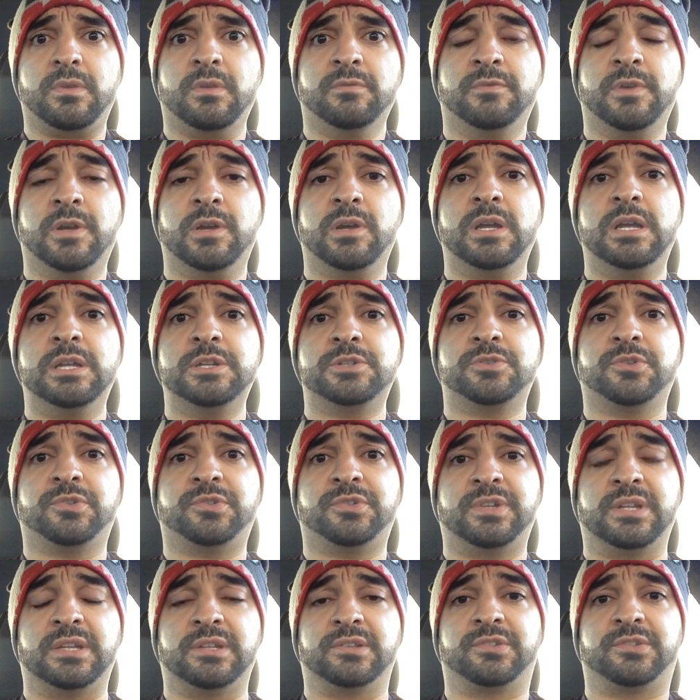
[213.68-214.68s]
Very
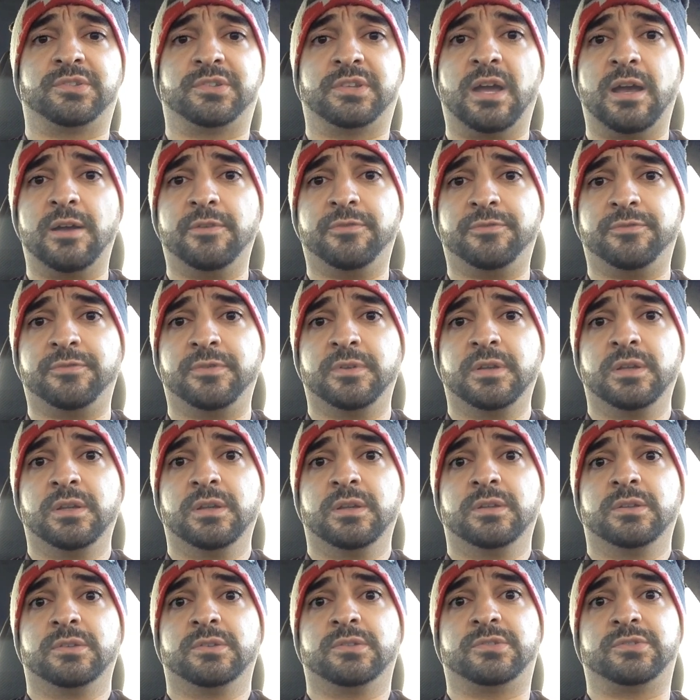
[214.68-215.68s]
interesting stuff.
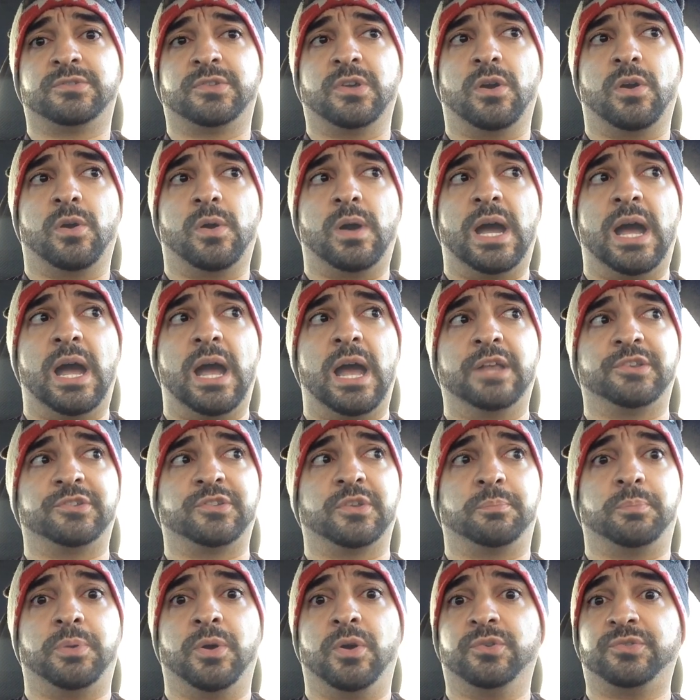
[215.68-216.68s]
So I
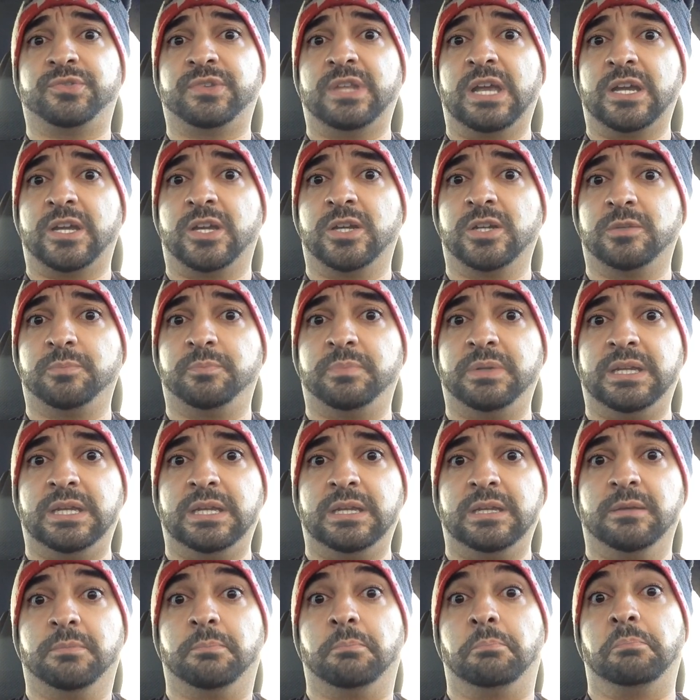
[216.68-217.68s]
suppose that could
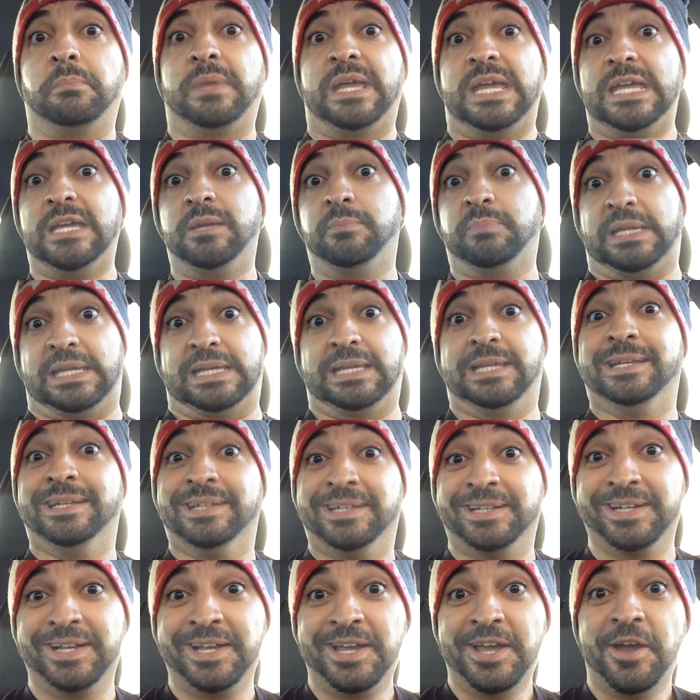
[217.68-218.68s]
be maybe
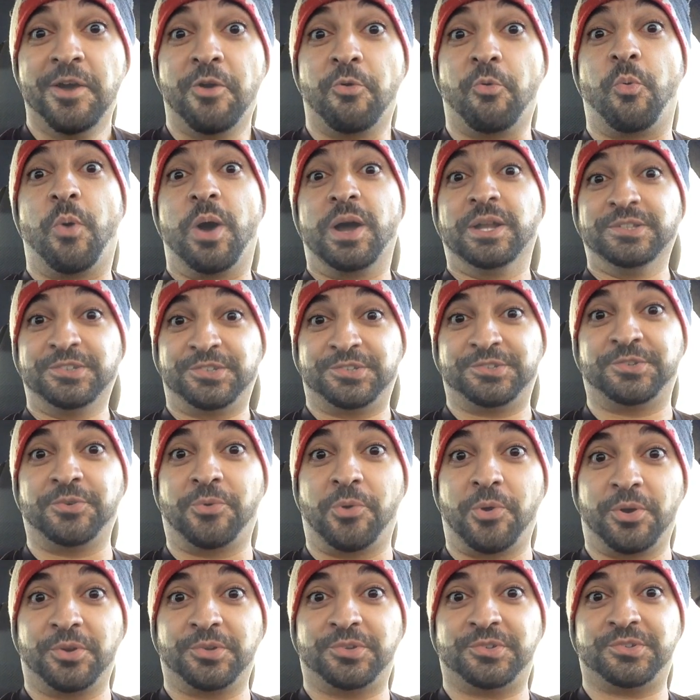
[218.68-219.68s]
one
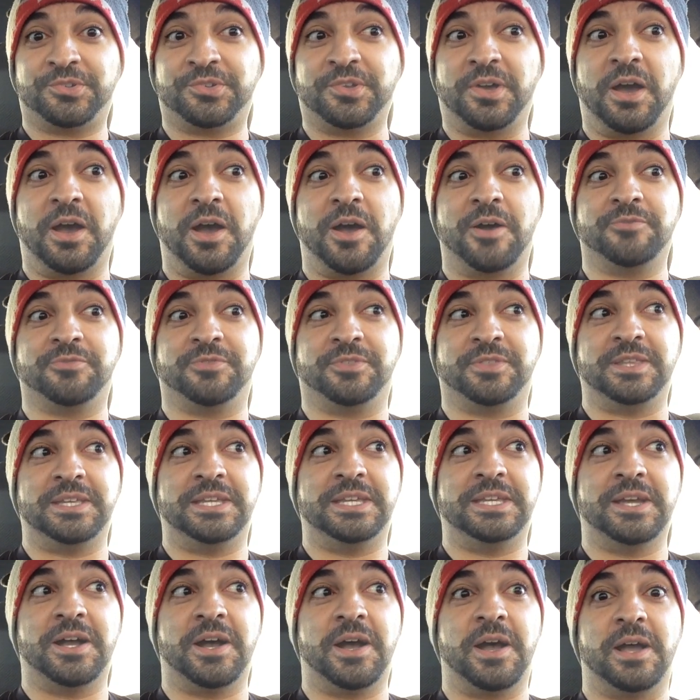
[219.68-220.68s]
source of
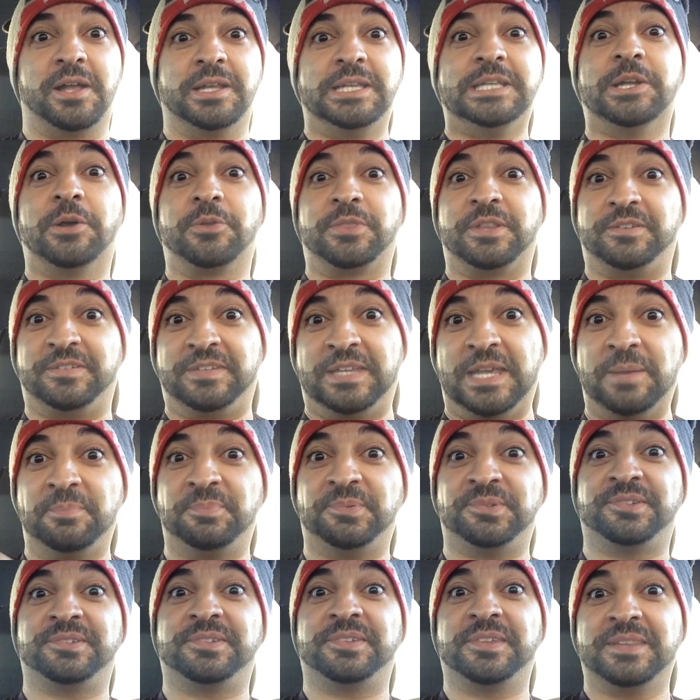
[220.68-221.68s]
the, the
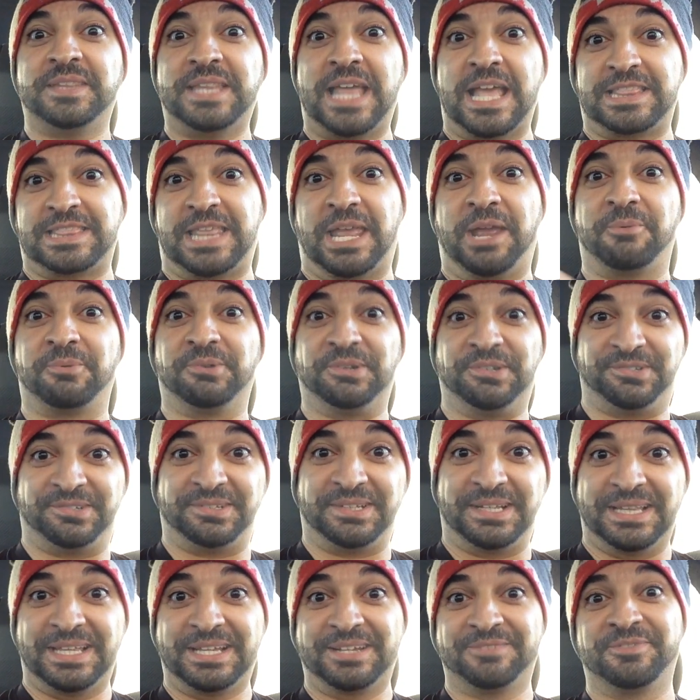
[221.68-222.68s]
tips that they were
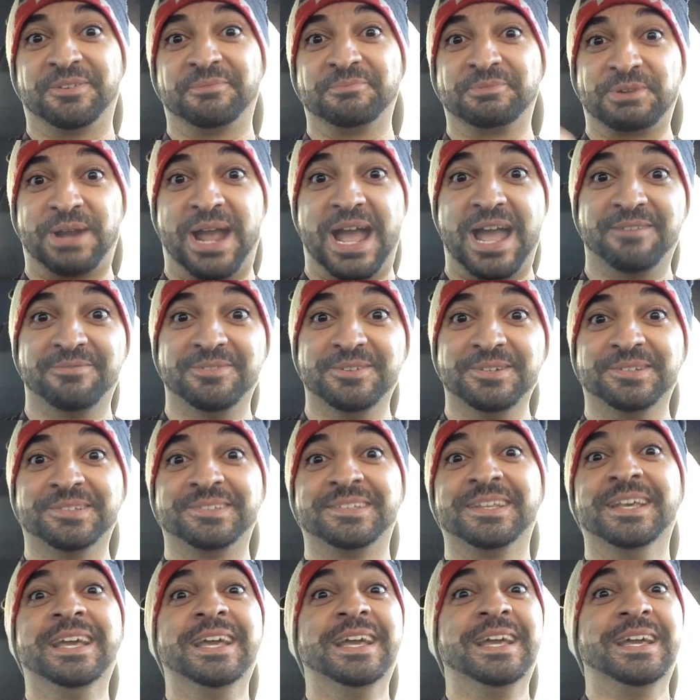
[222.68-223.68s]
stealing from
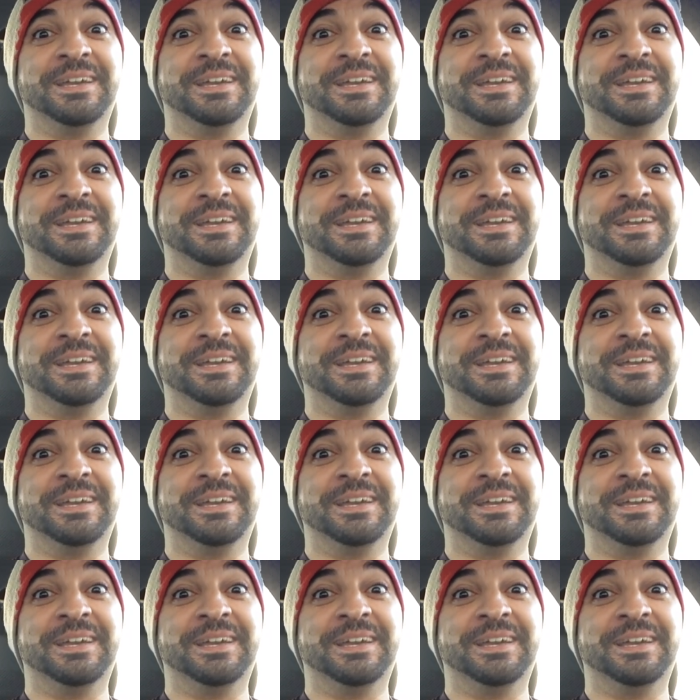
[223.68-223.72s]
drivers.